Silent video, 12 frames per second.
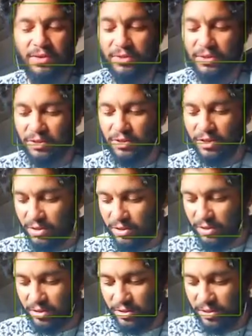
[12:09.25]
These
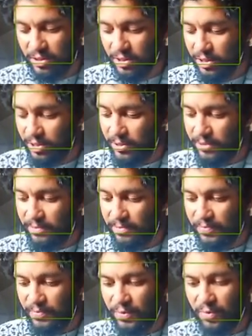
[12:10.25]
are
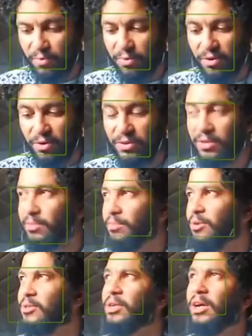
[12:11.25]
the words of the
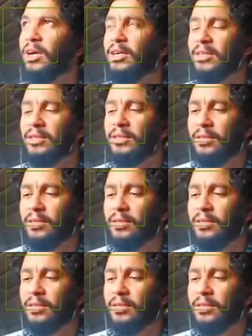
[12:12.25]
Most High.